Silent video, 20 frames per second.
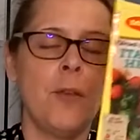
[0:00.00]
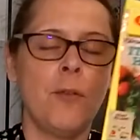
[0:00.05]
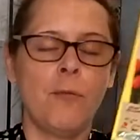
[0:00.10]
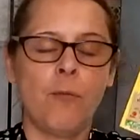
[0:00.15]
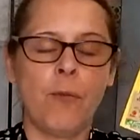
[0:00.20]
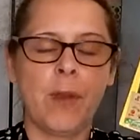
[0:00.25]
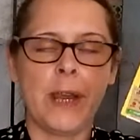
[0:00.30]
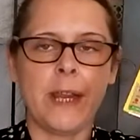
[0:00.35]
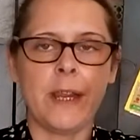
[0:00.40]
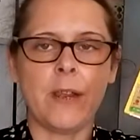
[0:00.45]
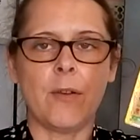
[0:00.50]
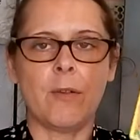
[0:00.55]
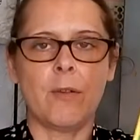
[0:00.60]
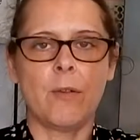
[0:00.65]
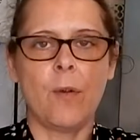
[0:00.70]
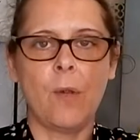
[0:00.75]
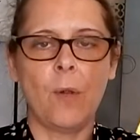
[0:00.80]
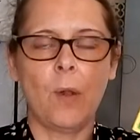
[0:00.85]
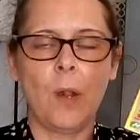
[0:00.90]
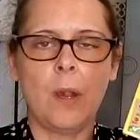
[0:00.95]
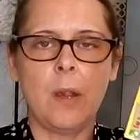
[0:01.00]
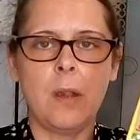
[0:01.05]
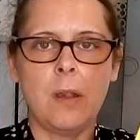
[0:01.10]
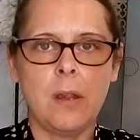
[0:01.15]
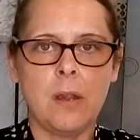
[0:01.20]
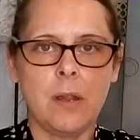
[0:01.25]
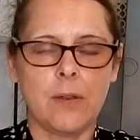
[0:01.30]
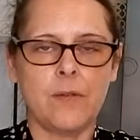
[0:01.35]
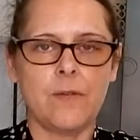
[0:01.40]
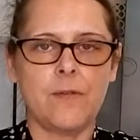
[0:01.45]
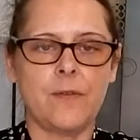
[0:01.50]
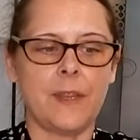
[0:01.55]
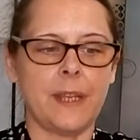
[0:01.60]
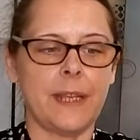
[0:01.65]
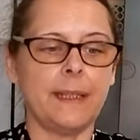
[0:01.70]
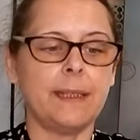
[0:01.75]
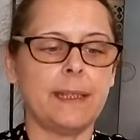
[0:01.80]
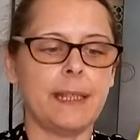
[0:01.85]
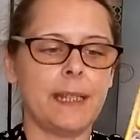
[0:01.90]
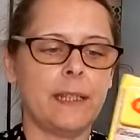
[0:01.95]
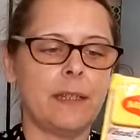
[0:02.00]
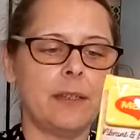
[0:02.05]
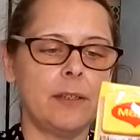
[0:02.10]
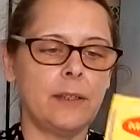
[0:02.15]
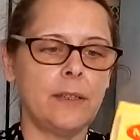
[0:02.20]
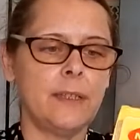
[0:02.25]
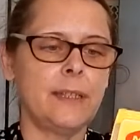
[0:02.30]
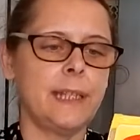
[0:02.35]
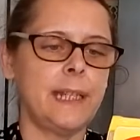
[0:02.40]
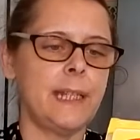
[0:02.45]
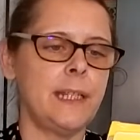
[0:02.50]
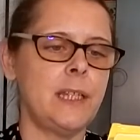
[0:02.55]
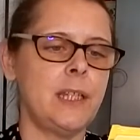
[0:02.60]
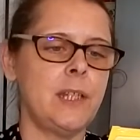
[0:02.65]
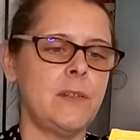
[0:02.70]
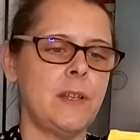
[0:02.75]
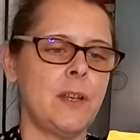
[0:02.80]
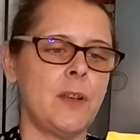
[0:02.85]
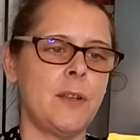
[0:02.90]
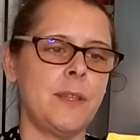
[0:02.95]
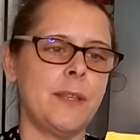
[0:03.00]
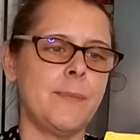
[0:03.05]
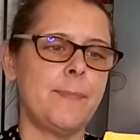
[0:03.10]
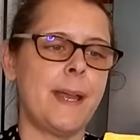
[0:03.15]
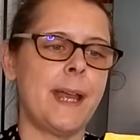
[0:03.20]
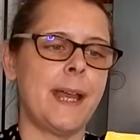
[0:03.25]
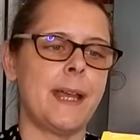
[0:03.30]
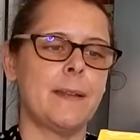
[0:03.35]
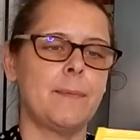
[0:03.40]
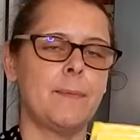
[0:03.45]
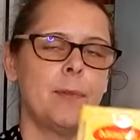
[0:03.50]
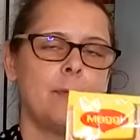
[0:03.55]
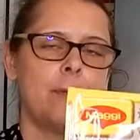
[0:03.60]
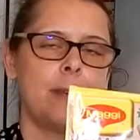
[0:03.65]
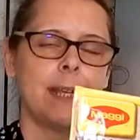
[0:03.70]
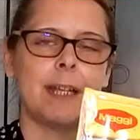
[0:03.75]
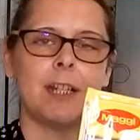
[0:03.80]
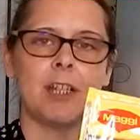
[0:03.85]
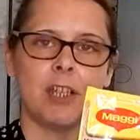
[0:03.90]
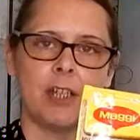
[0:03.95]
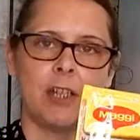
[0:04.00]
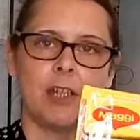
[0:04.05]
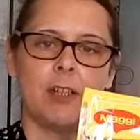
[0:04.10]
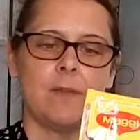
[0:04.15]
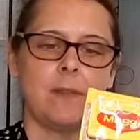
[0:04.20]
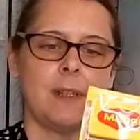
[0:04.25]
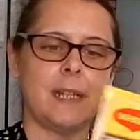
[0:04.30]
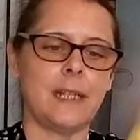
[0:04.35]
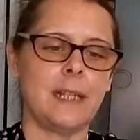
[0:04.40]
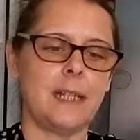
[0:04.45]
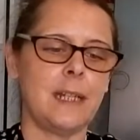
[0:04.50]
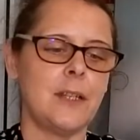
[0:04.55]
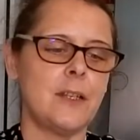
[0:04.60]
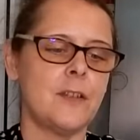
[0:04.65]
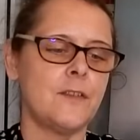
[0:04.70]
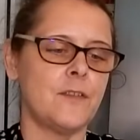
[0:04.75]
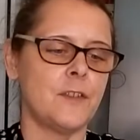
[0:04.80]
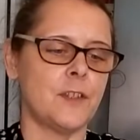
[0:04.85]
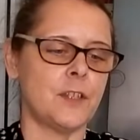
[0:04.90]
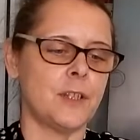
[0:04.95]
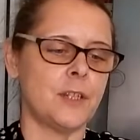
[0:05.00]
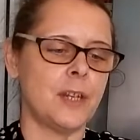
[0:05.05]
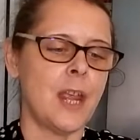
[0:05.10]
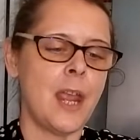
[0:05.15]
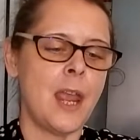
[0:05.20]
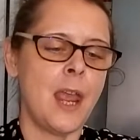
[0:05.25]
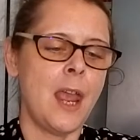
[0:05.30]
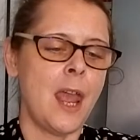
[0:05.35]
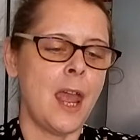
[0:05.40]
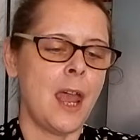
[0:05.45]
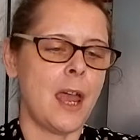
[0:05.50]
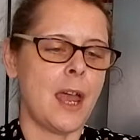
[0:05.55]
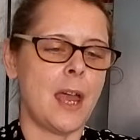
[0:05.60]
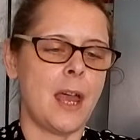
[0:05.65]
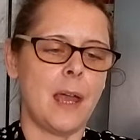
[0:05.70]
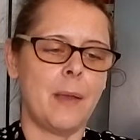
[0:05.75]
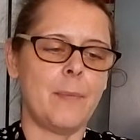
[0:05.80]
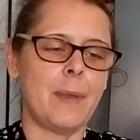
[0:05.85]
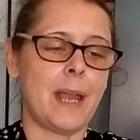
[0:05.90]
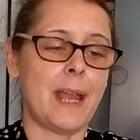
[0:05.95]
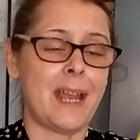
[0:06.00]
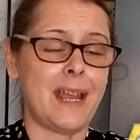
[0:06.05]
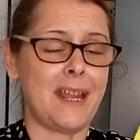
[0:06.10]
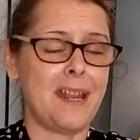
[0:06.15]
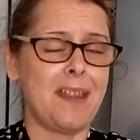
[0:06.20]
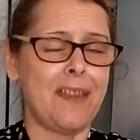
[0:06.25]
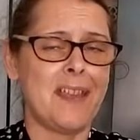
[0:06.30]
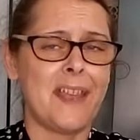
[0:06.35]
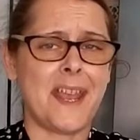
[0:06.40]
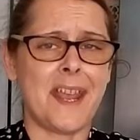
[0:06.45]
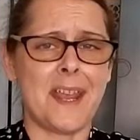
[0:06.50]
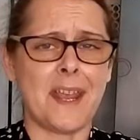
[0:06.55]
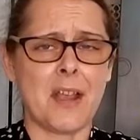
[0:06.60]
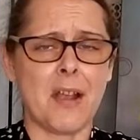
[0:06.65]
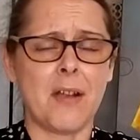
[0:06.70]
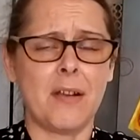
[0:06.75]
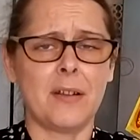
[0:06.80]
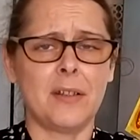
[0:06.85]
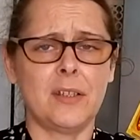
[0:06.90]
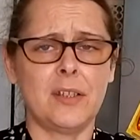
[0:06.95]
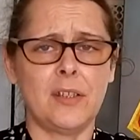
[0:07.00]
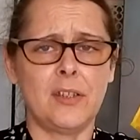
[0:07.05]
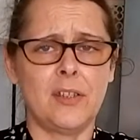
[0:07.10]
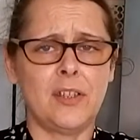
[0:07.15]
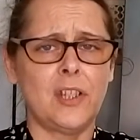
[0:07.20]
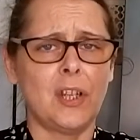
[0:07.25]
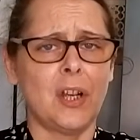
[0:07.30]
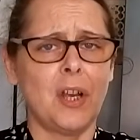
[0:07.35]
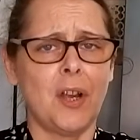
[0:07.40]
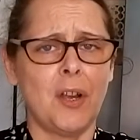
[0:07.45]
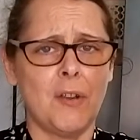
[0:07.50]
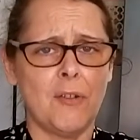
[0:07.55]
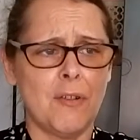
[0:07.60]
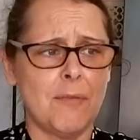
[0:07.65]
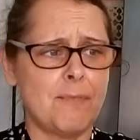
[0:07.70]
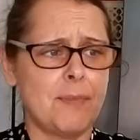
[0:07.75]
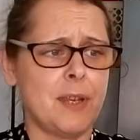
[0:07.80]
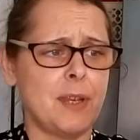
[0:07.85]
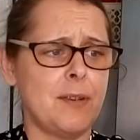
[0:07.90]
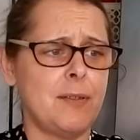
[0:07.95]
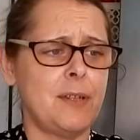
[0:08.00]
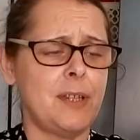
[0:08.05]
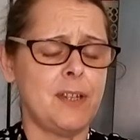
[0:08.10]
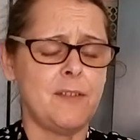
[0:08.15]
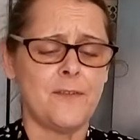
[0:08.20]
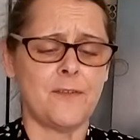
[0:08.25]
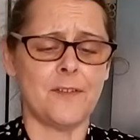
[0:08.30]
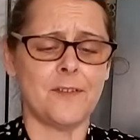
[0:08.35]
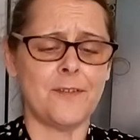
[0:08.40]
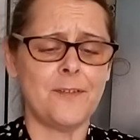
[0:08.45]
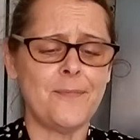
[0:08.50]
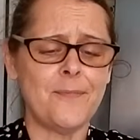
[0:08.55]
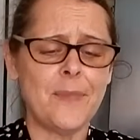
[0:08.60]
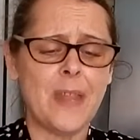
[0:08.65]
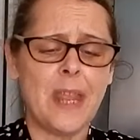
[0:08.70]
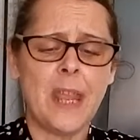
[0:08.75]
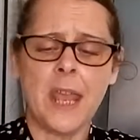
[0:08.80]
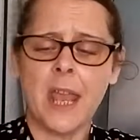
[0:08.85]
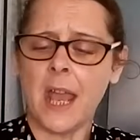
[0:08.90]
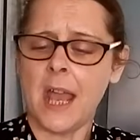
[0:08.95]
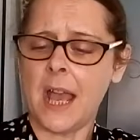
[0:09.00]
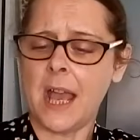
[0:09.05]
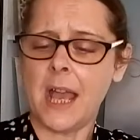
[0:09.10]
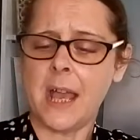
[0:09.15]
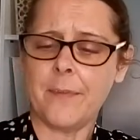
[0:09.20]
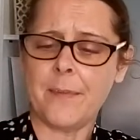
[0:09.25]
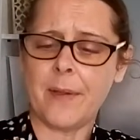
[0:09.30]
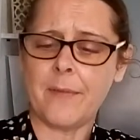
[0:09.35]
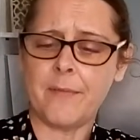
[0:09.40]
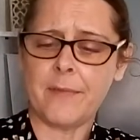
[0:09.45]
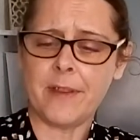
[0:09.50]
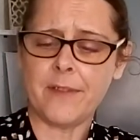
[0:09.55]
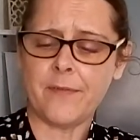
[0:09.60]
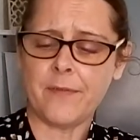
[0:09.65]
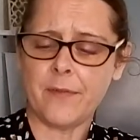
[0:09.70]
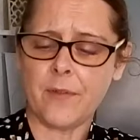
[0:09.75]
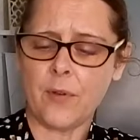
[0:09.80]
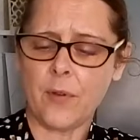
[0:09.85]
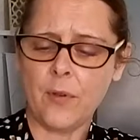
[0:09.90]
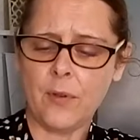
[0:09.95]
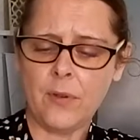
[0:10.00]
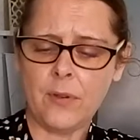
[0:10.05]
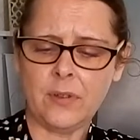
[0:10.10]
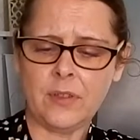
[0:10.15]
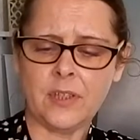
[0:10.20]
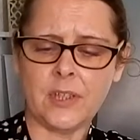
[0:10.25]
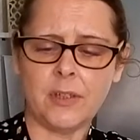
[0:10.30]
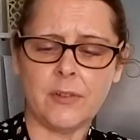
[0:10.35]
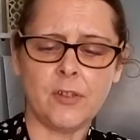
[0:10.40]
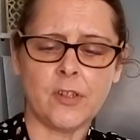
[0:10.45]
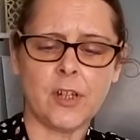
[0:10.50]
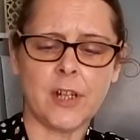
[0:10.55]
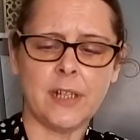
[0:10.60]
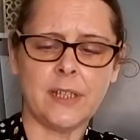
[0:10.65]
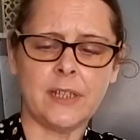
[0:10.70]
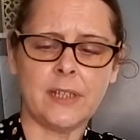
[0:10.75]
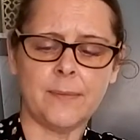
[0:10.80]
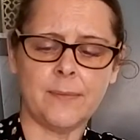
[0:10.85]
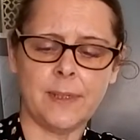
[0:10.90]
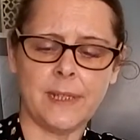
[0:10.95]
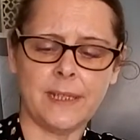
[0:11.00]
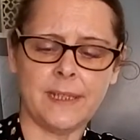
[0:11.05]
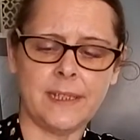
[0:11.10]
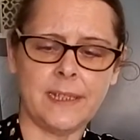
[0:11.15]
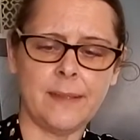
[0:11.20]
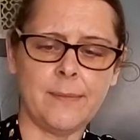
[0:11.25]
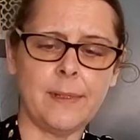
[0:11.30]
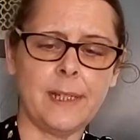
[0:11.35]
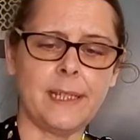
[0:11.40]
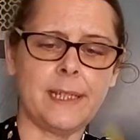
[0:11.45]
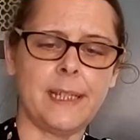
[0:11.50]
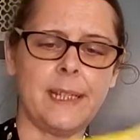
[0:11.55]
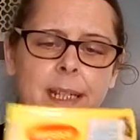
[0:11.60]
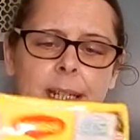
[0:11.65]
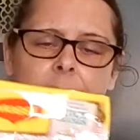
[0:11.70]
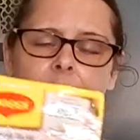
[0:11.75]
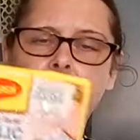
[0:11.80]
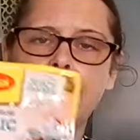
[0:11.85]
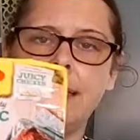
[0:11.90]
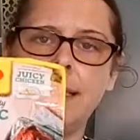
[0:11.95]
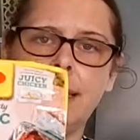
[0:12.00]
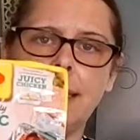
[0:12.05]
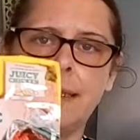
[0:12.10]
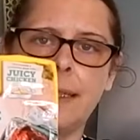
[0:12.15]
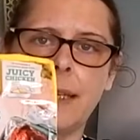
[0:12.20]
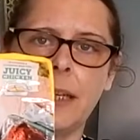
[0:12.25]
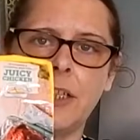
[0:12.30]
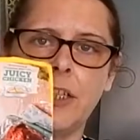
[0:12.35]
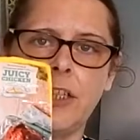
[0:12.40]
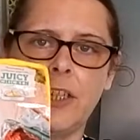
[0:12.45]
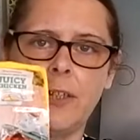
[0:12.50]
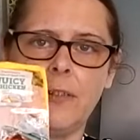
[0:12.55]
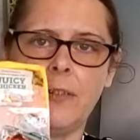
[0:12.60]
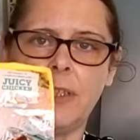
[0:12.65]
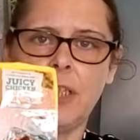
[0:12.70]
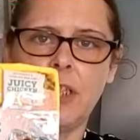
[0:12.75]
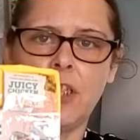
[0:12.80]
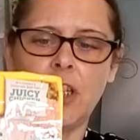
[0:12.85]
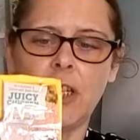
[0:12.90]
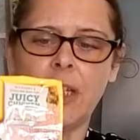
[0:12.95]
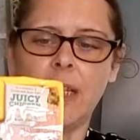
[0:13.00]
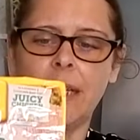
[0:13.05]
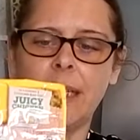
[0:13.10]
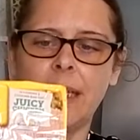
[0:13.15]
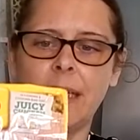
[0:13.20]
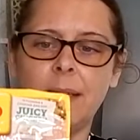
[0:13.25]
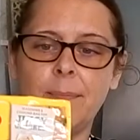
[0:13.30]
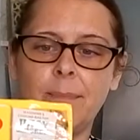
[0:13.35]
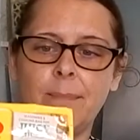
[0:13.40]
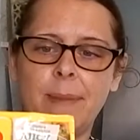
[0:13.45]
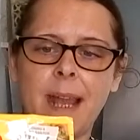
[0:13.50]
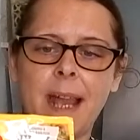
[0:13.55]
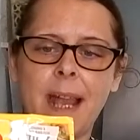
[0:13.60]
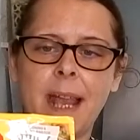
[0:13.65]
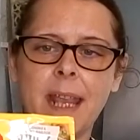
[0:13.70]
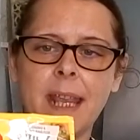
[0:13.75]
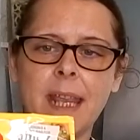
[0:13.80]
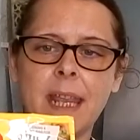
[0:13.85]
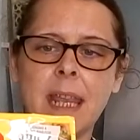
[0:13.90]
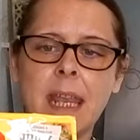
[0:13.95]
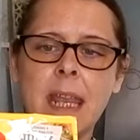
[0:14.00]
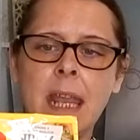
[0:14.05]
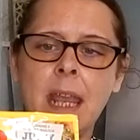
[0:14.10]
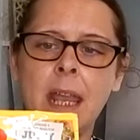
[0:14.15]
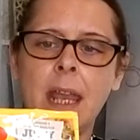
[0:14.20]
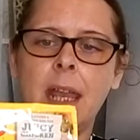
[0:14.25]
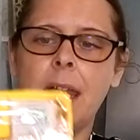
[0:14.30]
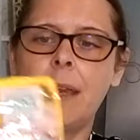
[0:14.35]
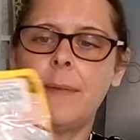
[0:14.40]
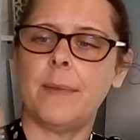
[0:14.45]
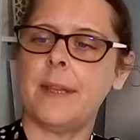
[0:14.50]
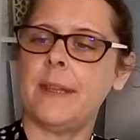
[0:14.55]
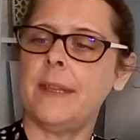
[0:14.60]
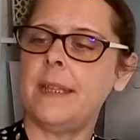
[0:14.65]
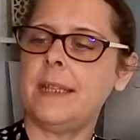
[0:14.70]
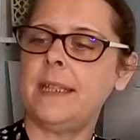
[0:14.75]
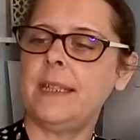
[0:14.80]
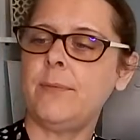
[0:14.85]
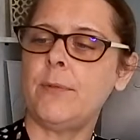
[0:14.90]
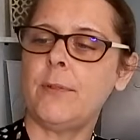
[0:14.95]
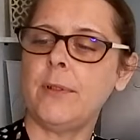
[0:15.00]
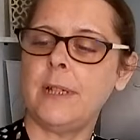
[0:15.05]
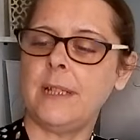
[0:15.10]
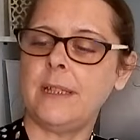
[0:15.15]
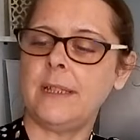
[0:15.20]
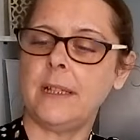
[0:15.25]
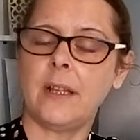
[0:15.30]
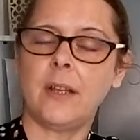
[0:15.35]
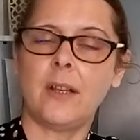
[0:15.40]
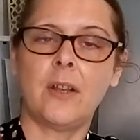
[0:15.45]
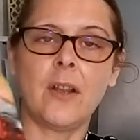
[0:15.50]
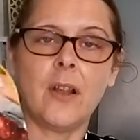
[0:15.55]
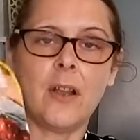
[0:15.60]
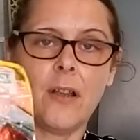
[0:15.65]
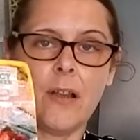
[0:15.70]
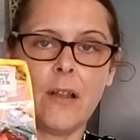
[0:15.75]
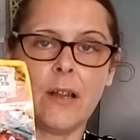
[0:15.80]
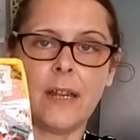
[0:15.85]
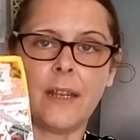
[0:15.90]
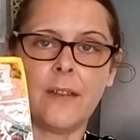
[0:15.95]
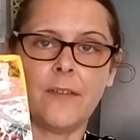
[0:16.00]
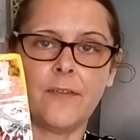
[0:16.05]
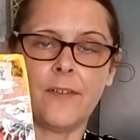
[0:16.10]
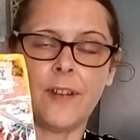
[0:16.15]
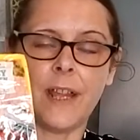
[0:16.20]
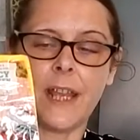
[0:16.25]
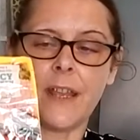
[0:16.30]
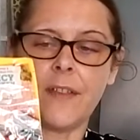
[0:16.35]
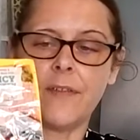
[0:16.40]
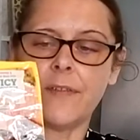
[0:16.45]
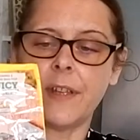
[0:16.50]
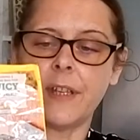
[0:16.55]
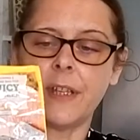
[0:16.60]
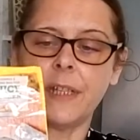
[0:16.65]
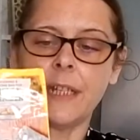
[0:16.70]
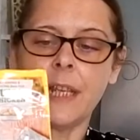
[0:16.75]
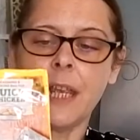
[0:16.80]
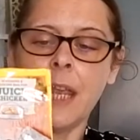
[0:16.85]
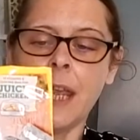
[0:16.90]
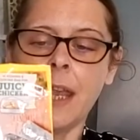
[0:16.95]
We all love this. It does say to do it on the pan, but we actually do it in the oven, and they are so beautiful. And we've also tried something similar to this. This is a juicy chicken in a bag, and this one is a garlic flavoured.